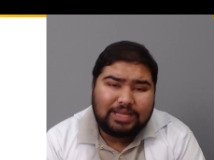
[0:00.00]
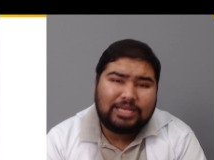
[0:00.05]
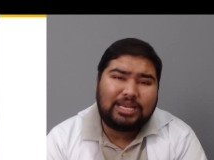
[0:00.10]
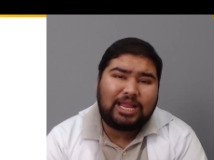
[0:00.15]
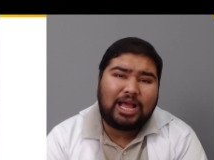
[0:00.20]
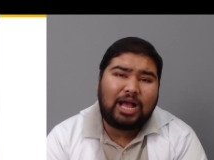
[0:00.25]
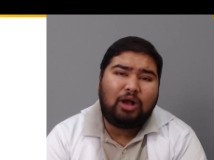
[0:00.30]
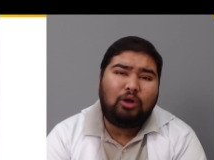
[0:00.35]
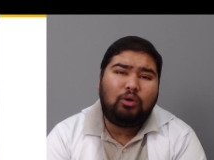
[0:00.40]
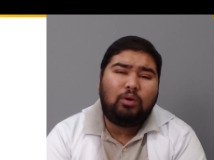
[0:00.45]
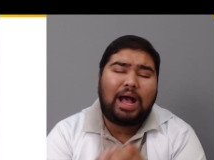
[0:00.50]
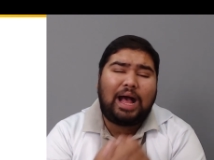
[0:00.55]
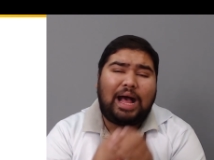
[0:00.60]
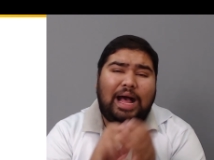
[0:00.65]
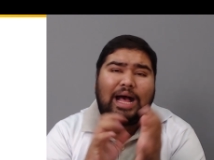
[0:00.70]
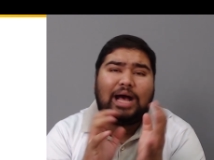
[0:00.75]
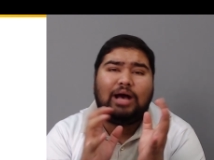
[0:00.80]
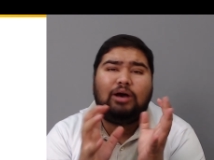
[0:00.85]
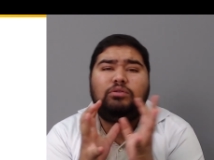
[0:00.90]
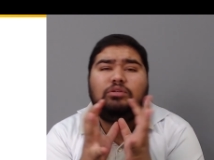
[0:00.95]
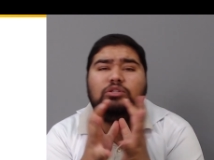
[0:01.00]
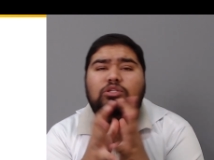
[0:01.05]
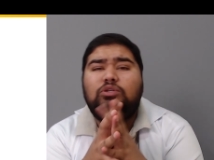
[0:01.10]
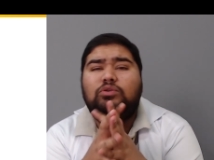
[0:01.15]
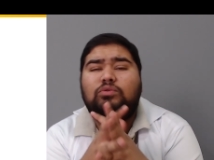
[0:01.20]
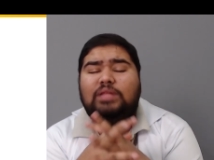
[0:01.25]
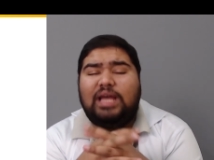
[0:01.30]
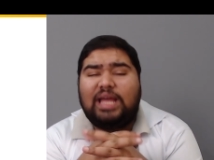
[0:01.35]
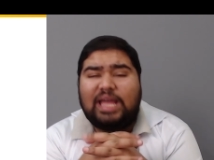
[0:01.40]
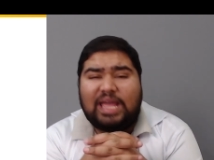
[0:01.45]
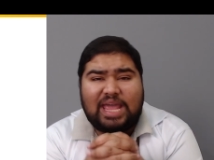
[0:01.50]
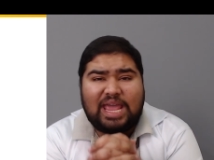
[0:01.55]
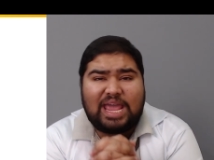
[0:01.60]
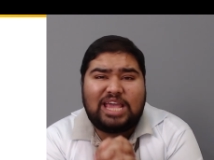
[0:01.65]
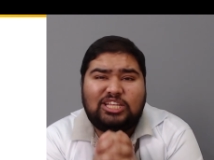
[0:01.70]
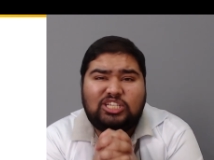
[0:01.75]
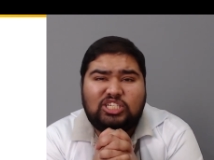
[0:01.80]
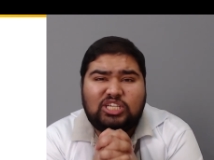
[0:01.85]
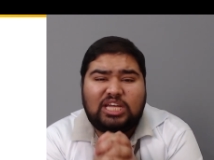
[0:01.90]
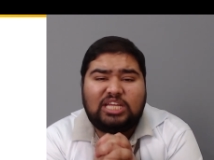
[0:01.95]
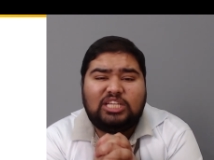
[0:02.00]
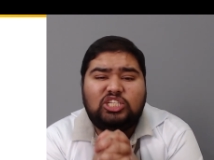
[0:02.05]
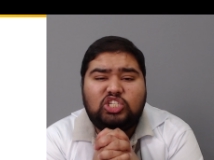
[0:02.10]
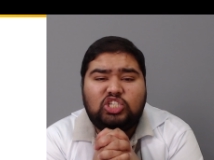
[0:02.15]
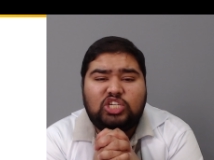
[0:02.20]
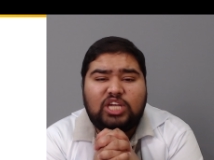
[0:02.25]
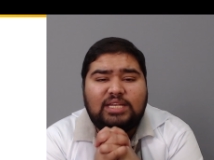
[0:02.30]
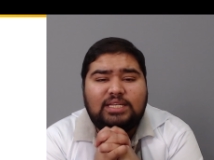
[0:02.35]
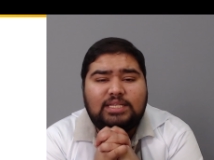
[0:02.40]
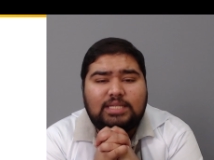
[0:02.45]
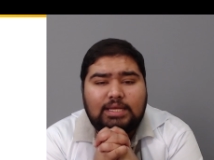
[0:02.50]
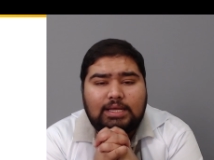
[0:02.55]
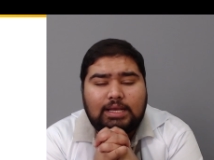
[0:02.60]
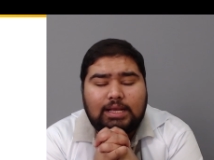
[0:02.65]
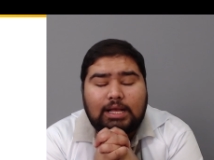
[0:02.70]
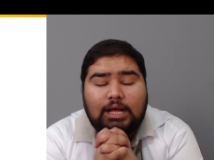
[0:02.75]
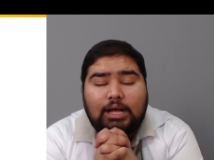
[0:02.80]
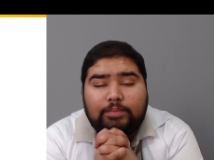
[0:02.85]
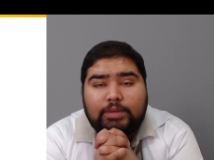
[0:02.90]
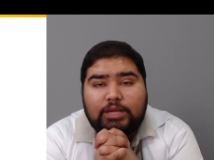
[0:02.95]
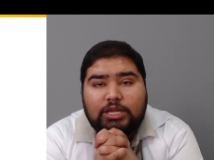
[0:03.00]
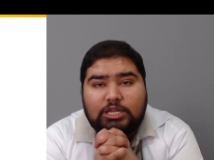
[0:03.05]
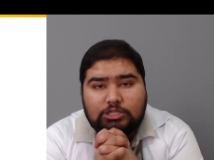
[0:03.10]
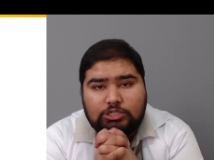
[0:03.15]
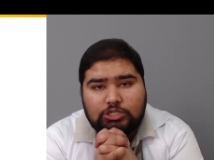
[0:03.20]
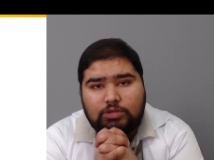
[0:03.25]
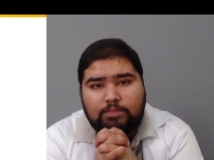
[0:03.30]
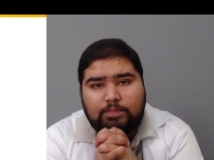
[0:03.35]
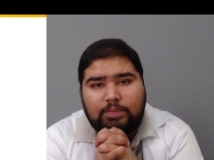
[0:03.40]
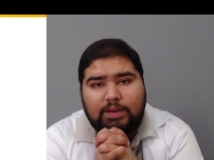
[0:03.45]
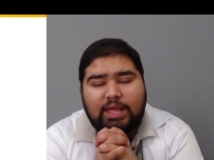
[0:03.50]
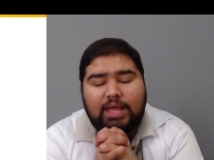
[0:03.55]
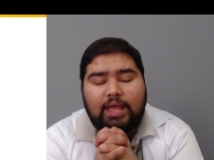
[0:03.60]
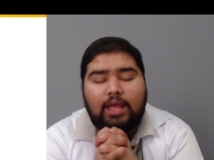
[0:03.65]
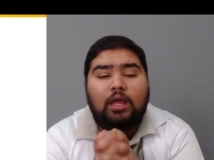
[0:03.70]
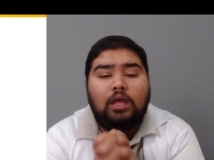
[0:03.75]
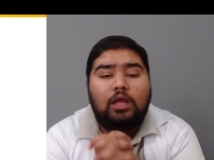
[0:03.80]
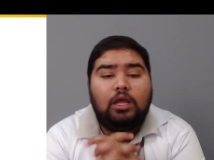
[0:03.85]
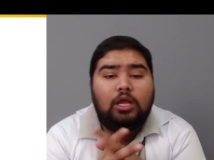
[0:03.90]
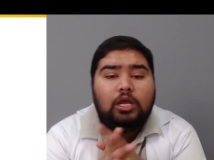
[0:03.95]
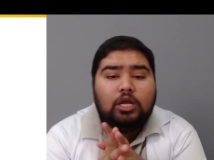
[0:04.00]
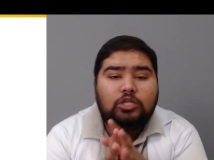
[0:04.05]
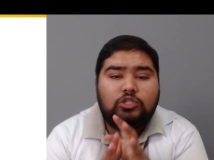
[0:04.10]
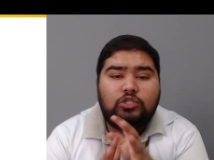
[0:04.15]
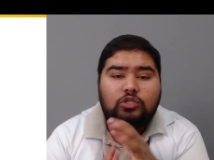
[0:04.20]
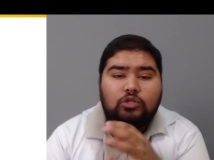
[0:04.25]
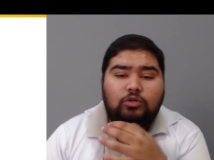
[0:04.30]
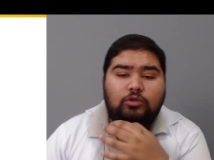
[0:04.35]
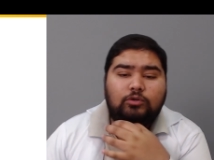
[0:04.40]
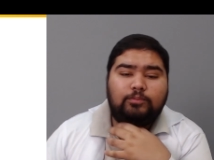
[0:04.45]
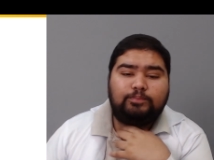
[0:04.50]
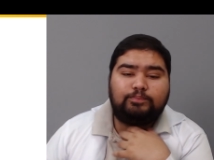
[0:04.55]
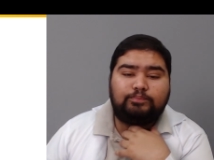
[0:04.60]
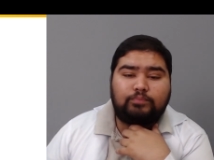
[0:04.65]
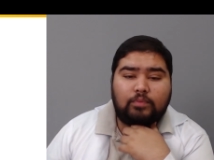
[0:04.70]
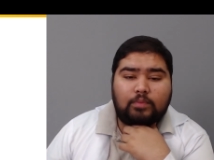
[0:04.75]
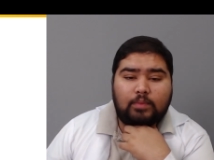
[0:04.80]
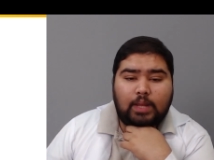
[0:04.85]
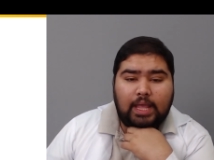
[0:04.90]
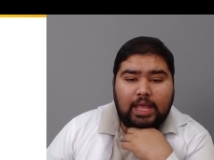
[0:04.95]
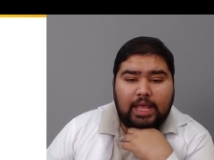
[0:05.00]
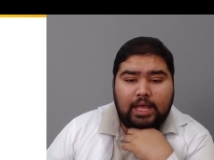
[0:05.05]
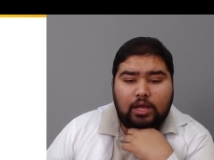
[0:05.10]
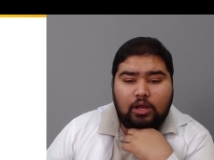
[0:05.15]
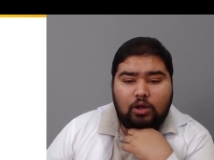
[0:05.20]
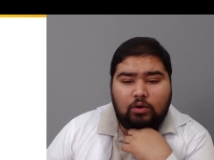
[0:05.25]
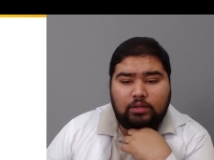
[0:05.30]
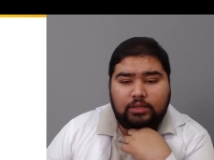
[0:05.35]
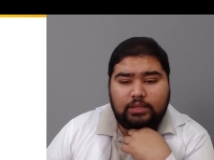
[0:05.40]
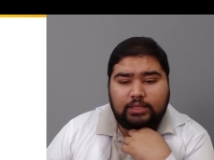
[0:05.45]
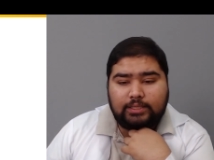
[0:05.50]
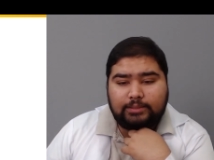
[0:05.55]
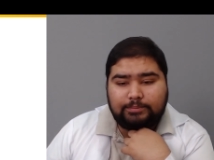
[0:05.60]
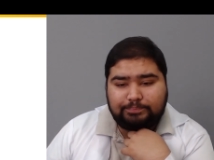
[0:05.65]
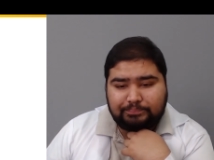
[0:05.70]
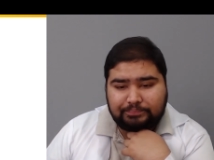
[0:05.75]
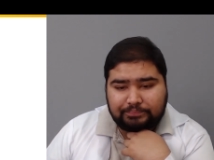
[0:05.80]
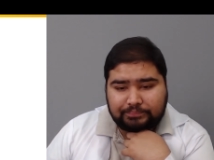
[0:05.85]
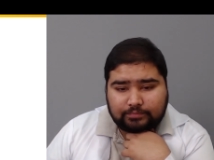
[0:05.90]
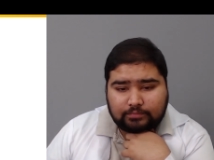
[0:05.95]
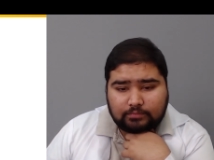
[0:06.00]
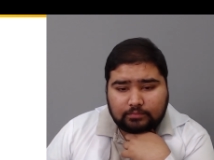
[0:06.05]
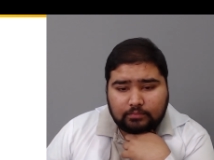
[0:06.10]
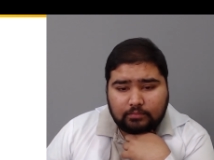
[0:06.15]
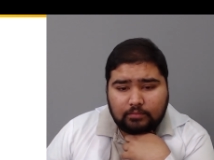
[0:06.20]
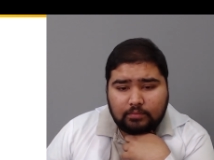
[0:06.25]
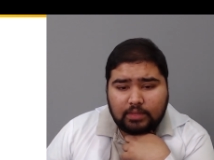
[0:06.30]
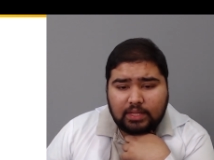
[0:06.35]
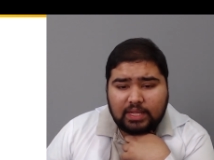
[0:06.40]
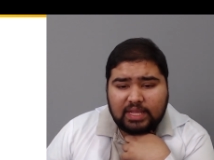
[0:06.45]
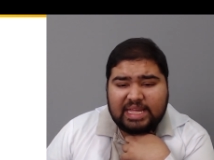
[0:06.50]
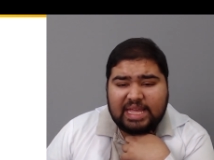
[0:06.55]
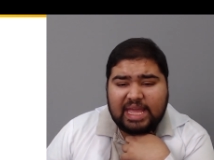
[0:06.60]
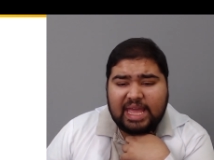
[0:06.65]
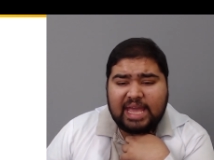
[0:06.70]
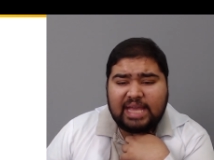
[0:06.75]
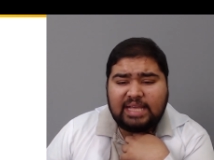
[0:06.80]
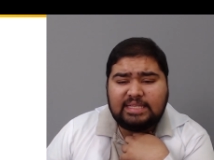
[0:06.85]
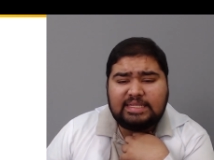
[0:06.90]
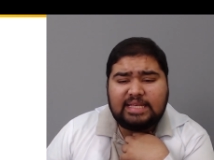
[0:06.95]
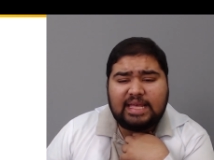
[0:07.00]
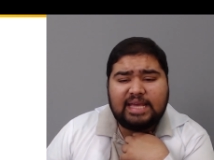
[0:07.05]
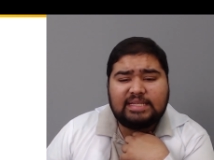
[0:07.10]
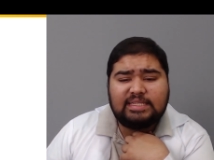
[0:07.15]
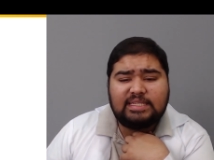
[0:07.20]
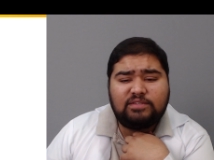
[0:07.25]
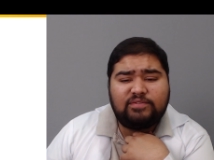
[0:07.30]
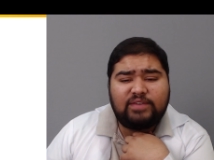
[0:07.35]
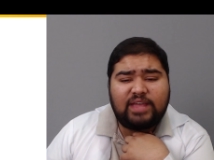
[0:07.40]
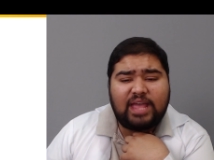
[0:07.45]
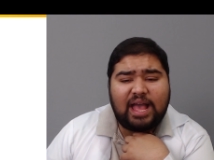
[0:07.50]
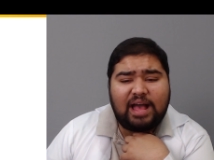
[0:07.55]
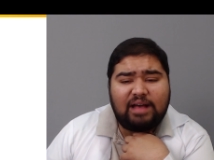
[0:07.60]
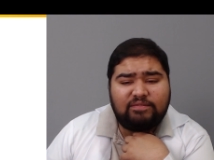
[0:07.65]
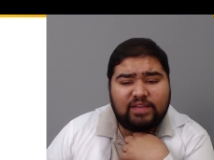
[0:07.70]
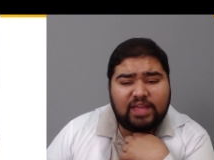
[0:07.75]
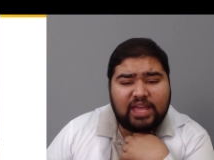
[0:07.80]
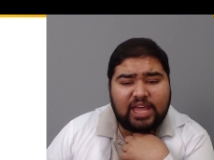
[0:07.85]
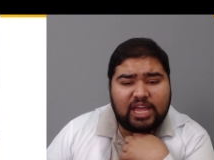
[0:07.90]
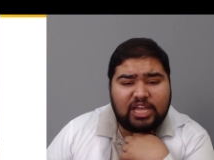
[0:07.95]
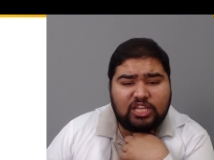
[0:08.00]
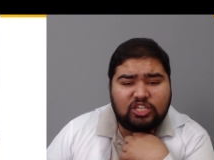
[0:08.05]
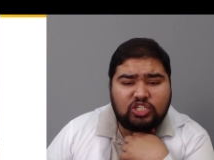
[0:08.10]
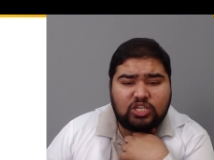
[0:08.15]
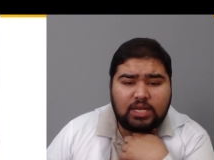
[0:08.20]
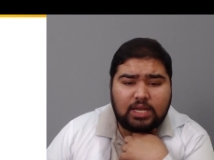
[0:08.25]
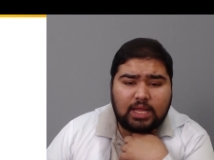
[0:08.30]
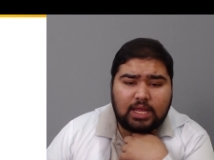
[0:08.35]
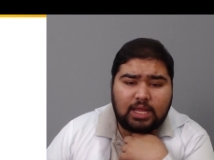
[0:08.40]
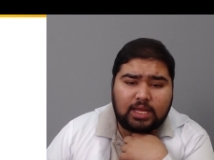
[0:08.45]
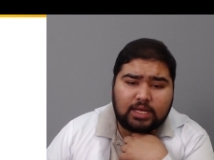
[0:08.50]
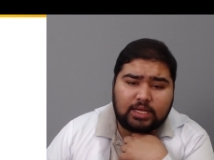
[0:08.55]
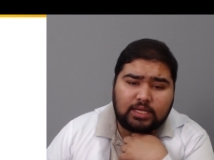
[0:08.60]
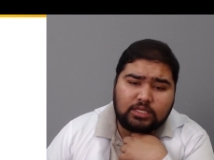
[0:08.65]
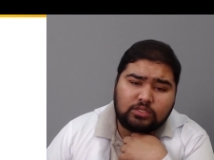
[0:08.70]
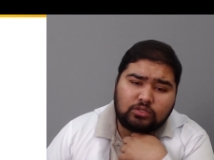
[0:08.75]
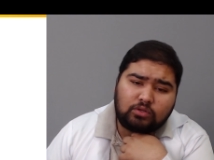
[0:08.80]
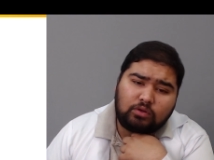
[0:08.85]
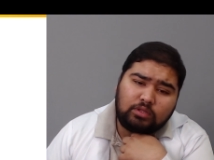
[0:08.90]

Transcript: Now, how do the age and gender come into play? So here on the x-axis we have age in years.